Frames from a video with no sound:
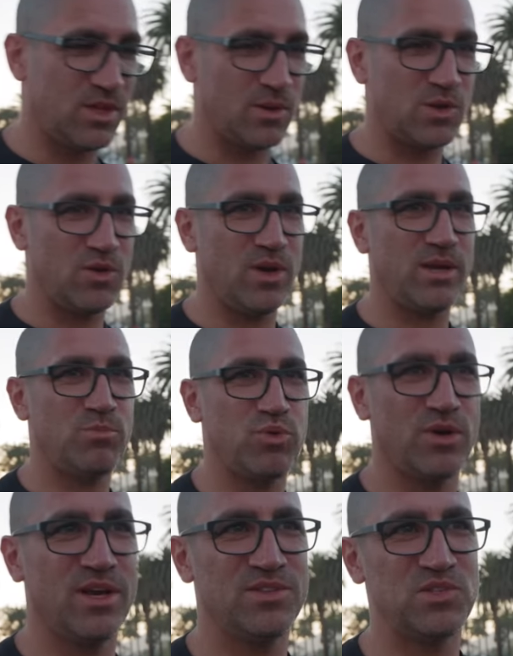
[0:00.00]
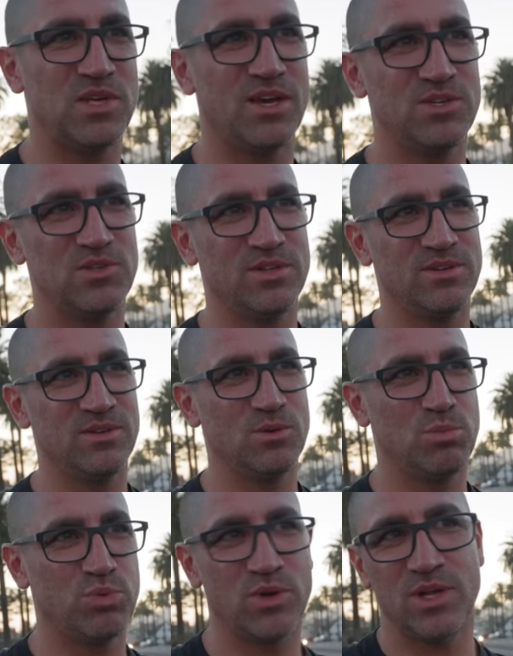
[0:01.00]
The correct pronunciation
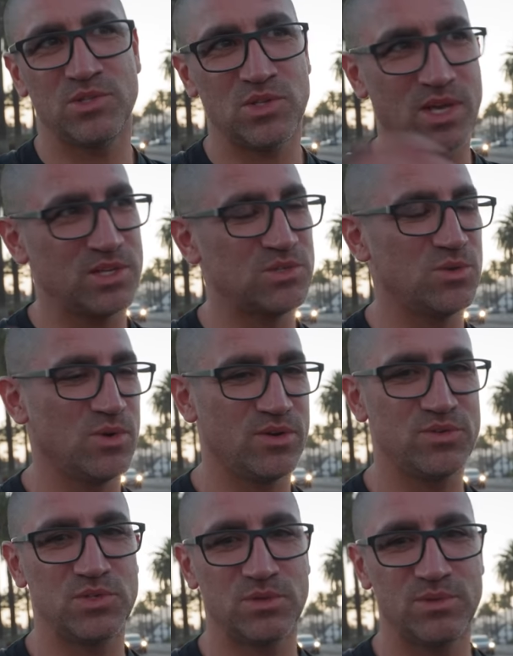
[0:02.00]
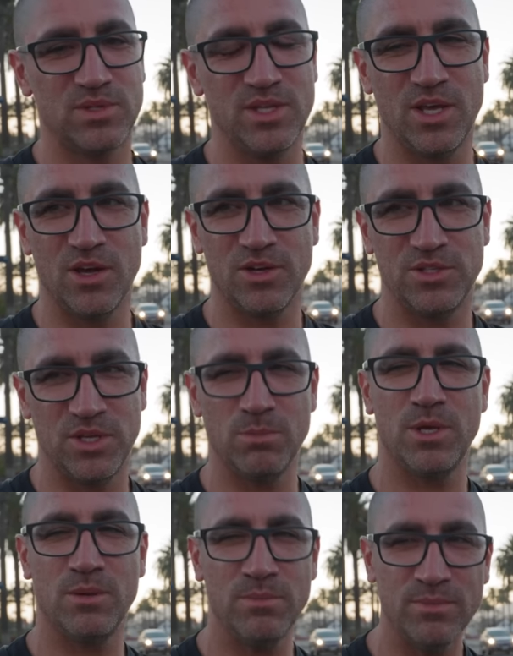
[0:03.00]
or pronunciation of what is it,
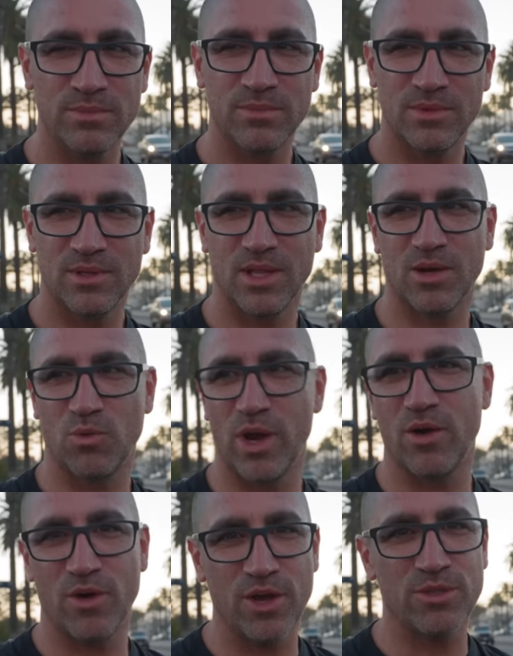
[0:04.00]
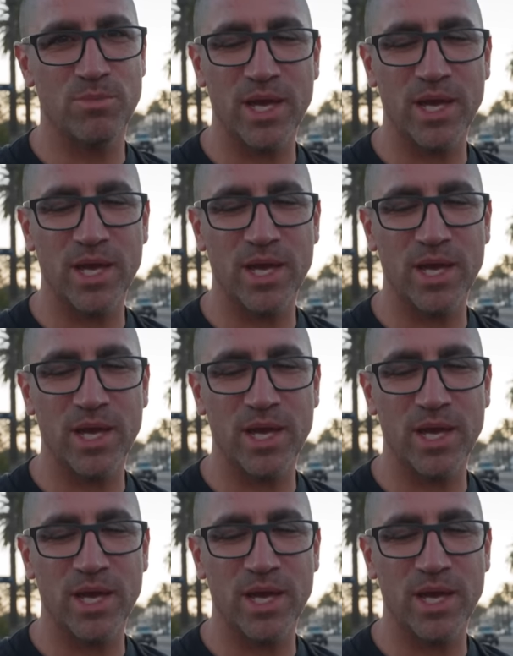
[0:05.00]
neodymium, like rare neodymium.